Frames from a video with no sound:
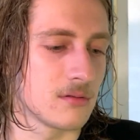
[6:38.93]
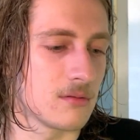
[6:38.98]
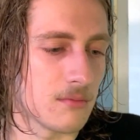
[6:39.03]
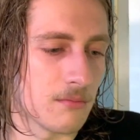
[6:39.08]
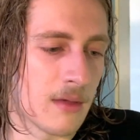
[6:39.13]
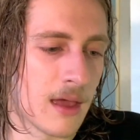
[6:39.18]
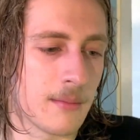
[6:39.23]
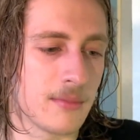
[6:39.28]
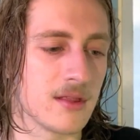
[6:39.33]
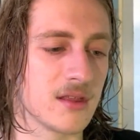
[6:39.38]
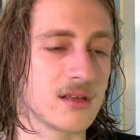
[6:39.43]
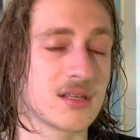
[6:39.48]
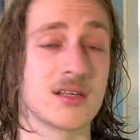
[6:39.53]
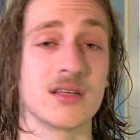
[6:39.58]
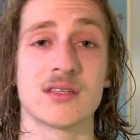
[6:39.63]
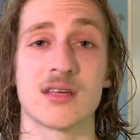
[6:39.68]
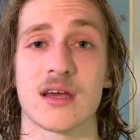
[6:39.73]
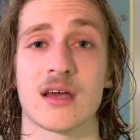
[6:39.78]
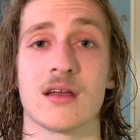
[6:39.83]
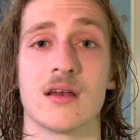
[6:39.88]
maybe this is
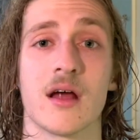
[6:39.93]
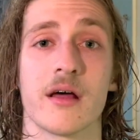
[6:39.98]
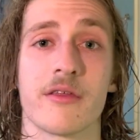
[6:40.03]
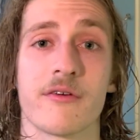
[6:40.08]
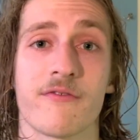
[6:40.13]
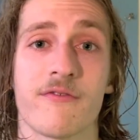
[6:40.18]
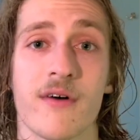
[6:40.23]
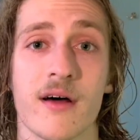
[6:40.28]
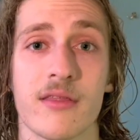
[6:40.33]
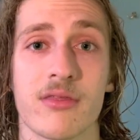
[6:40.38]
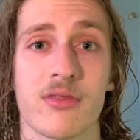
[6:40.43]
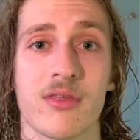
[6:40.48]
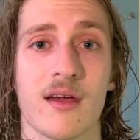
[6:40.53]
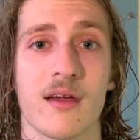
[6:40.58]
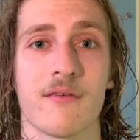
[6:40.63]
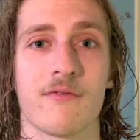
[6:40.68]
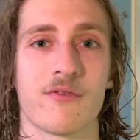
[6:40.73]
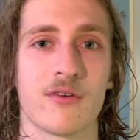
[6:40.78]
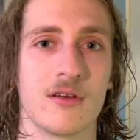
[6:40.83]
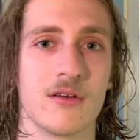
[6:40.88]
like another fun
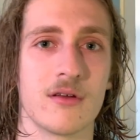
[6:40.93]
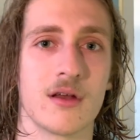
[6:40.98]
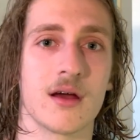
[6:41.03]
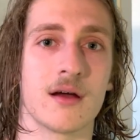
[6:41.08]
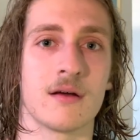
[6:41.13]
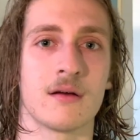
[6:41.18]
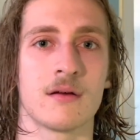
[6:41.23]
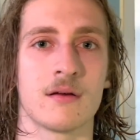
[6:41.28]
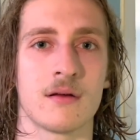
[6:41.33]
thing for you to